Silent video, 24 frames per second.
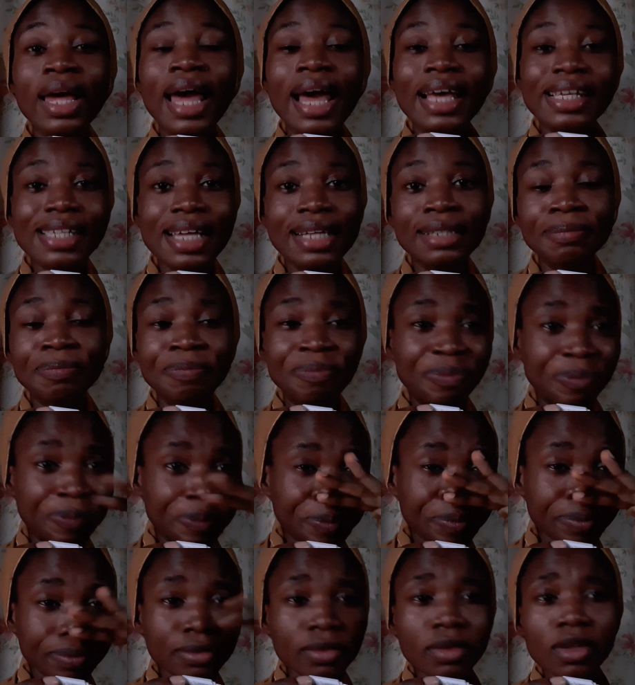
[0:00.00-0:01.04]
I said
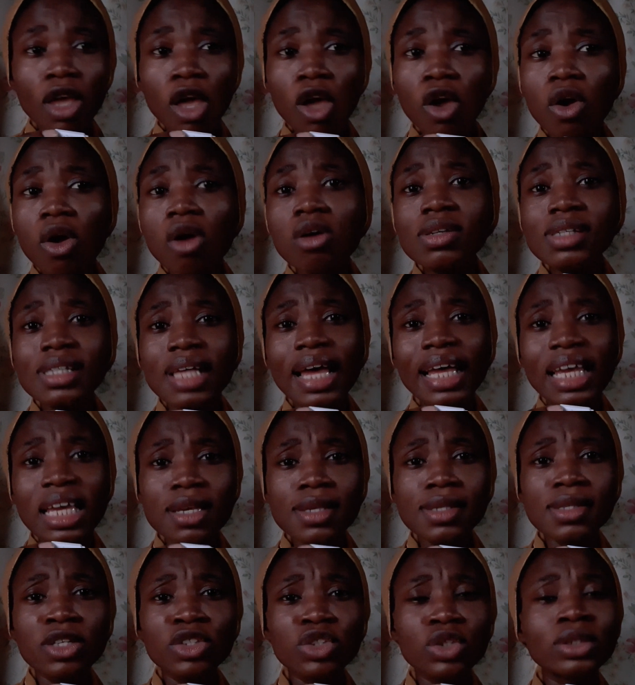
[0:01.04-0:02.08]
Calls and Kings
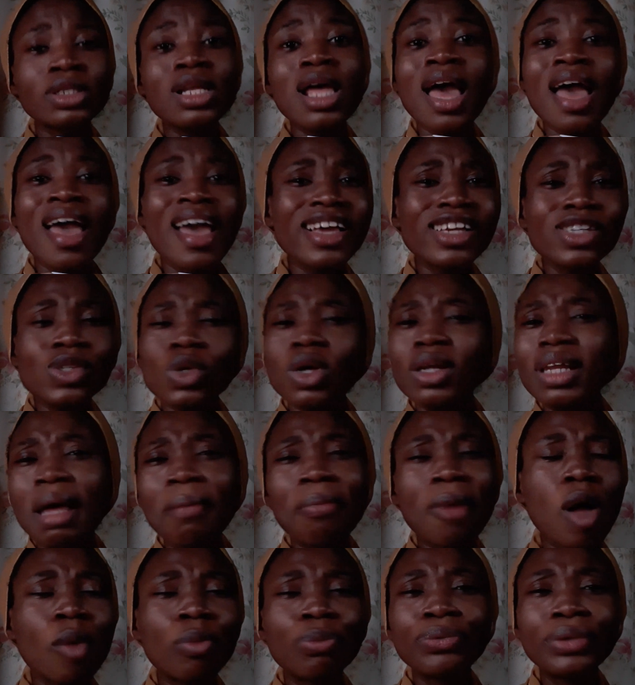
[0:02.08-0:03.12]
Nation is all
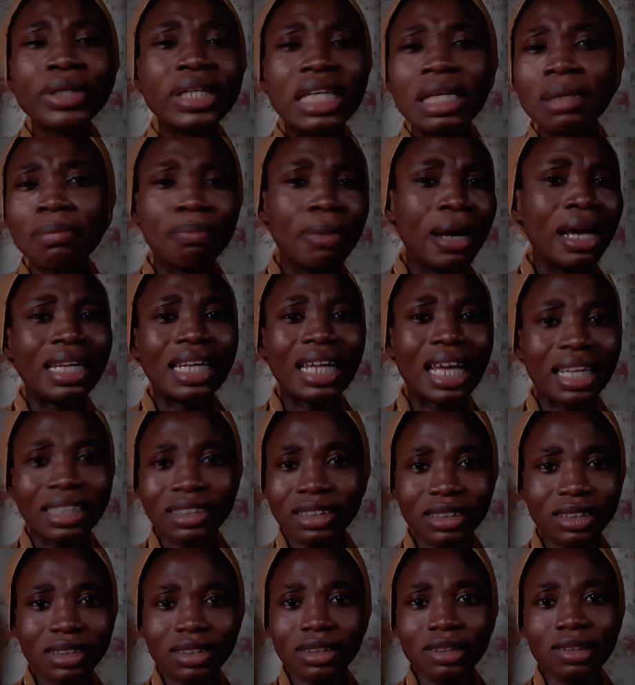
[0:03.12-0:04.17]
about bringing
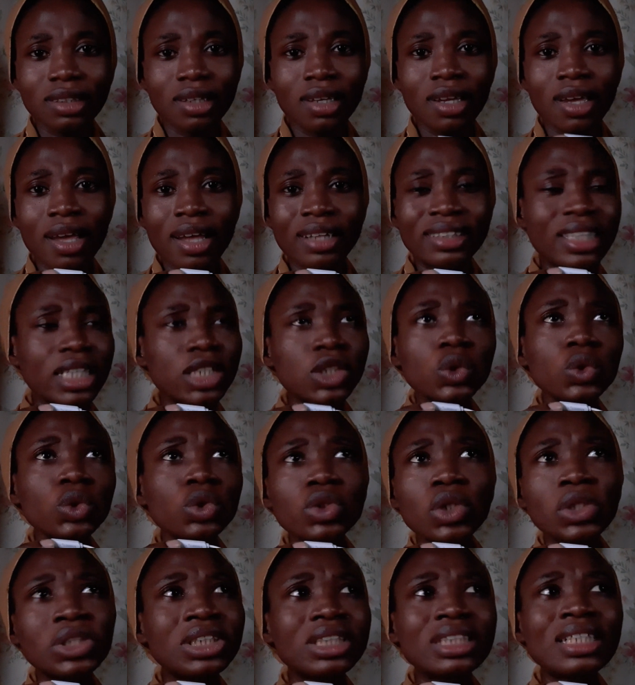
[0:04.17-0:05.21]
balance. There's no
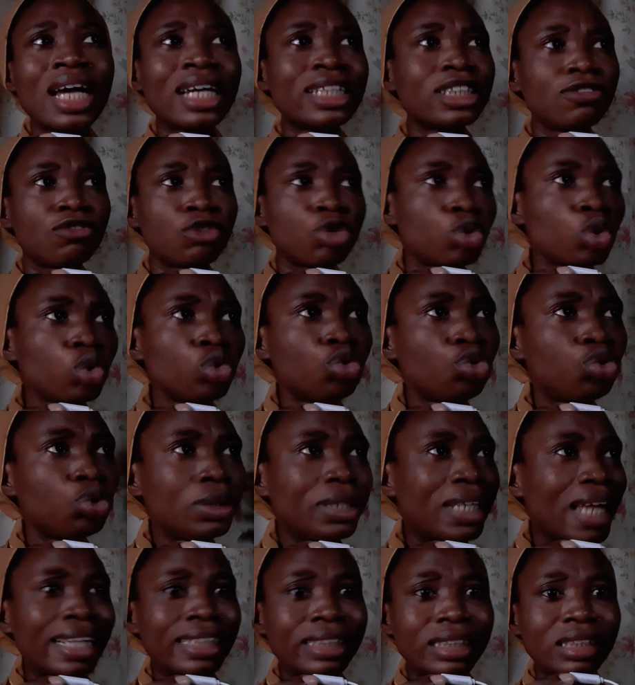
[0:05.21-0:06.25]
such thing as if you don't do it
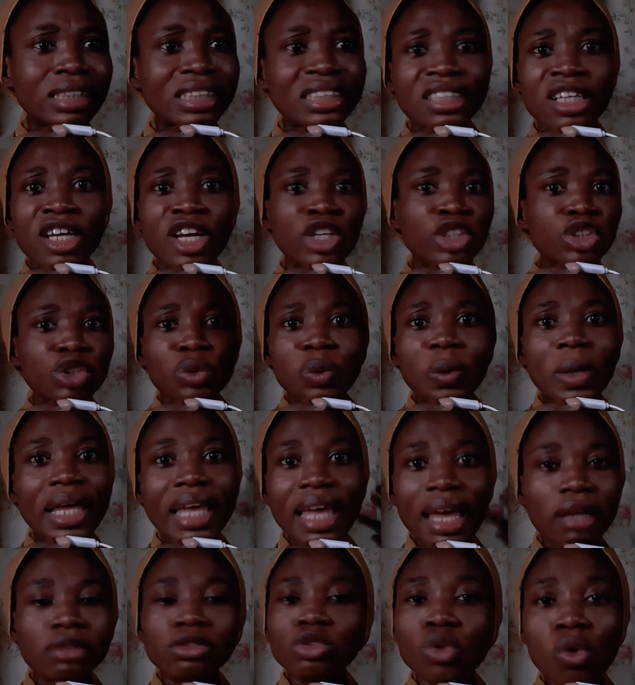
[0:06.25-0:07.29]
like this, you won't
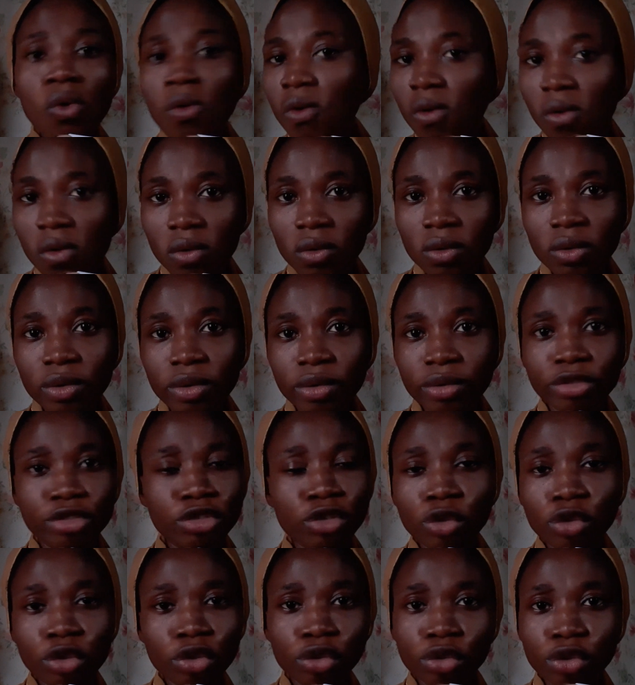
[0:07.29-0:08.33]
get. No,
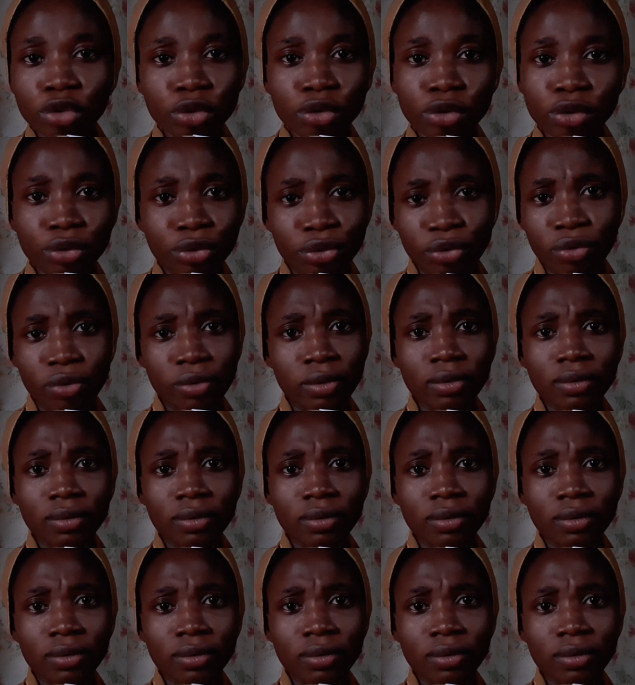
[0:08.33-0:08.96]
no.